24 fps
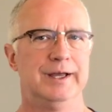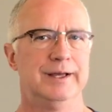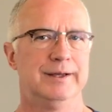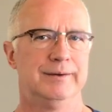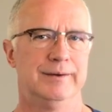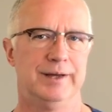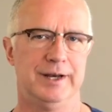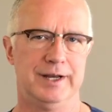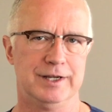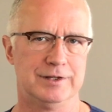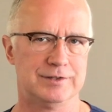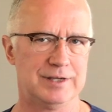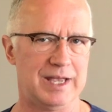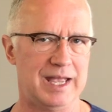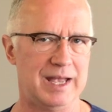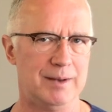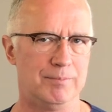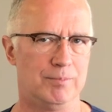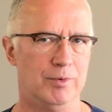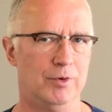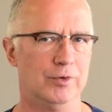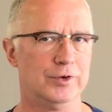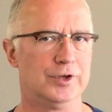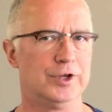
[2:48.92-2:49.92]
An
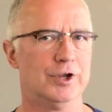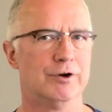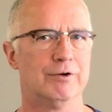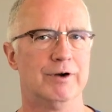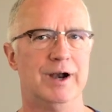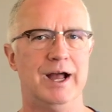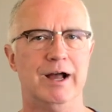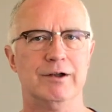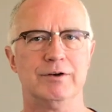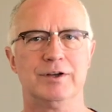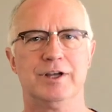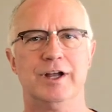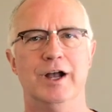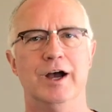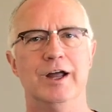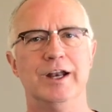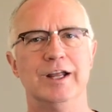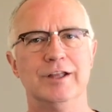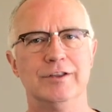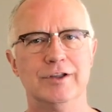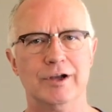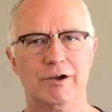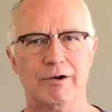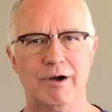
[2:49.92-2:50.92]
example, you're out
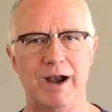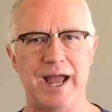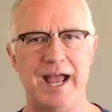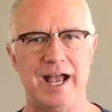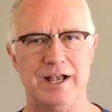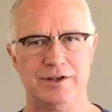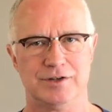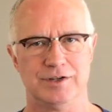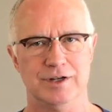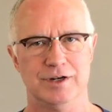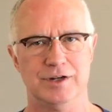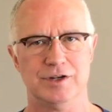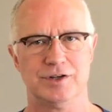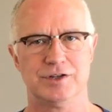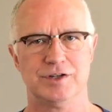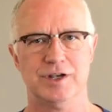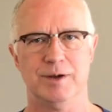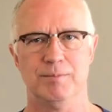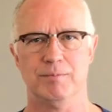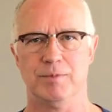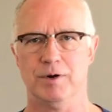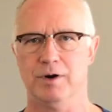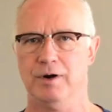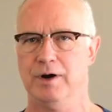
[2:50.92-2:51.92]
cutting the grass in
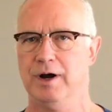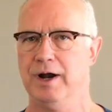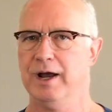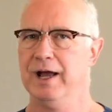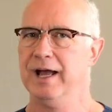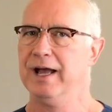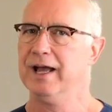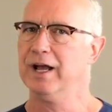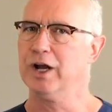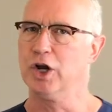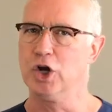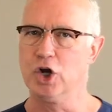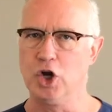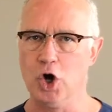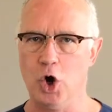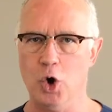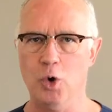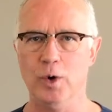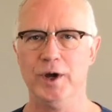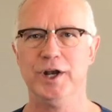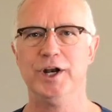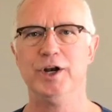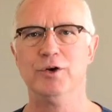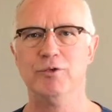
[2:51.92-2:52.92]
December,
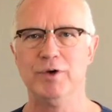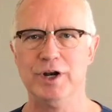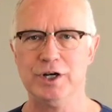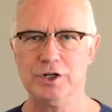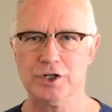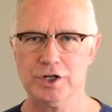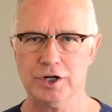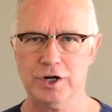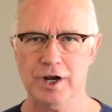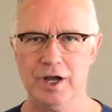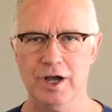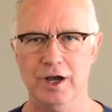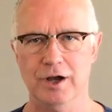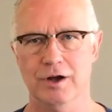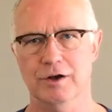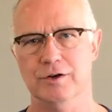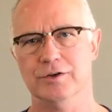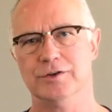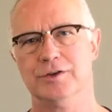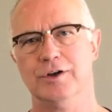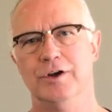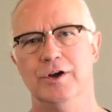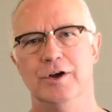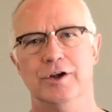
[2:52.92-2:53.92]
go in and rinse your
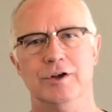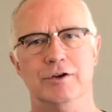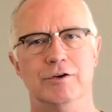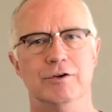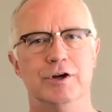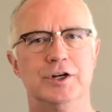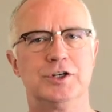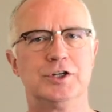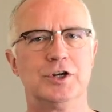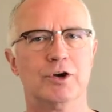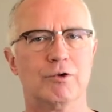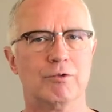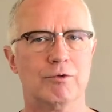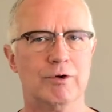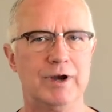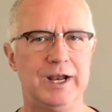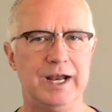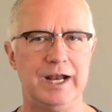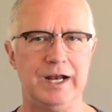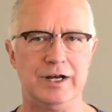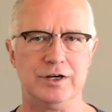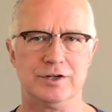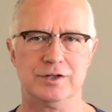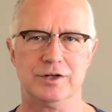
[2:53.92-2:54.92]
nose. You're at your
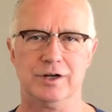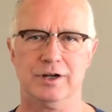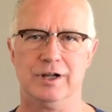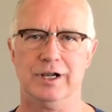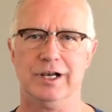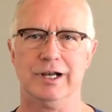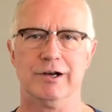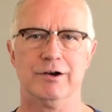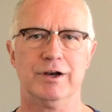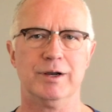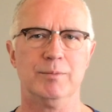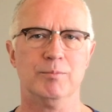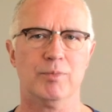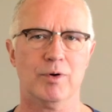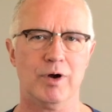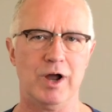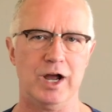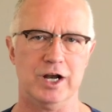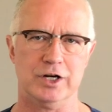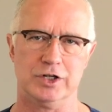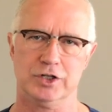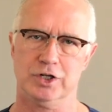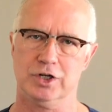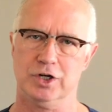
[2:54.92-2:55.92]
ranch clearing
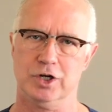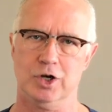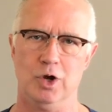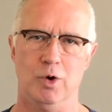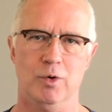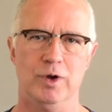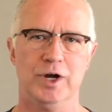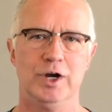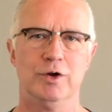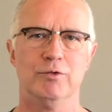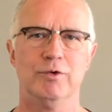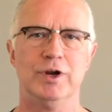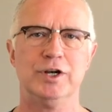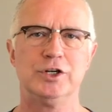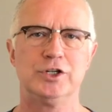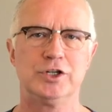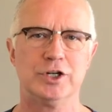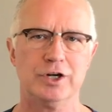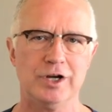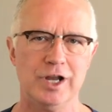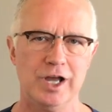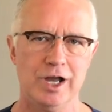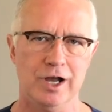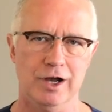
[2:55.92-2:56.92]
brush, go in and rinse
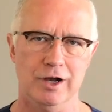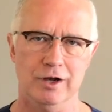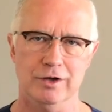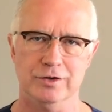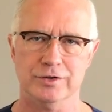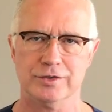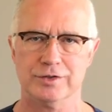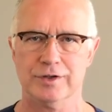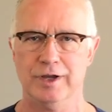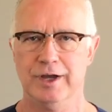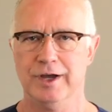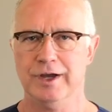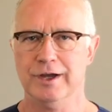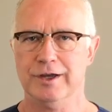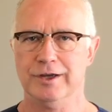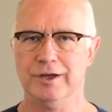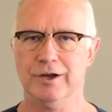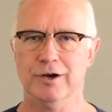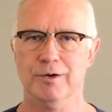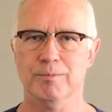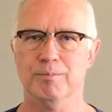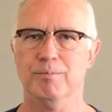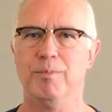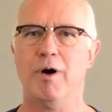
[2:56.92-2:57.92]
your nose.
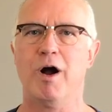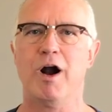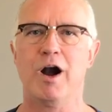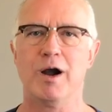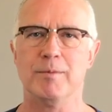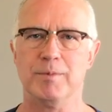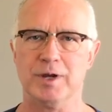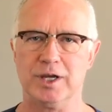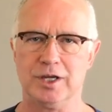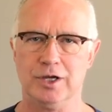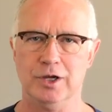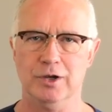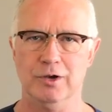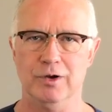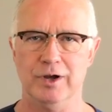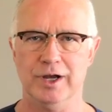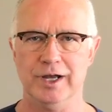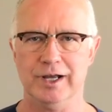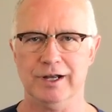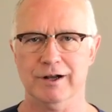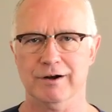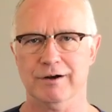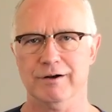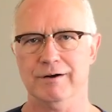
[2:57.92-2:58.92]
You're
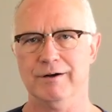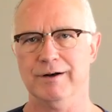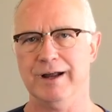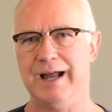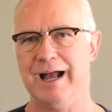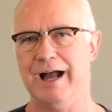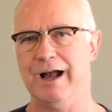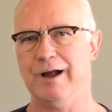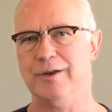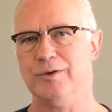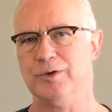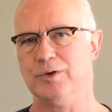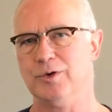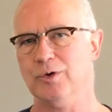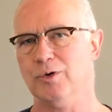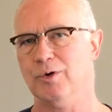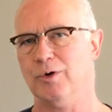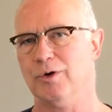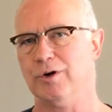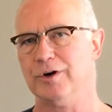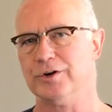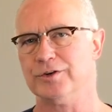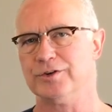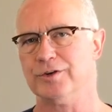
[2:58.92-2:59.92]
barbecuing or
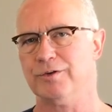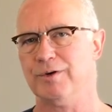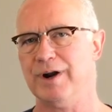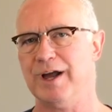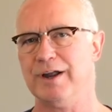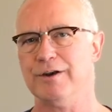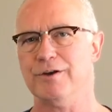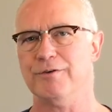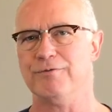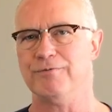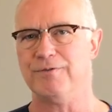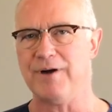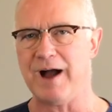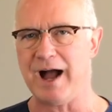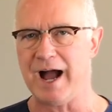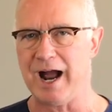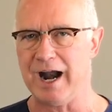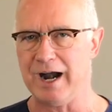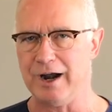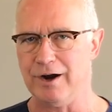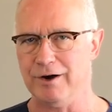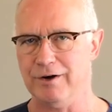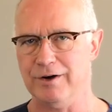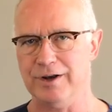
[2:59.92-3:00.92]
outdoors around a
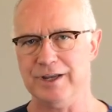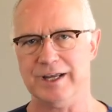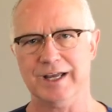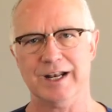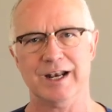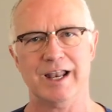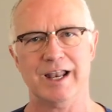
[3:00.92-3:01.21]
fire, you get a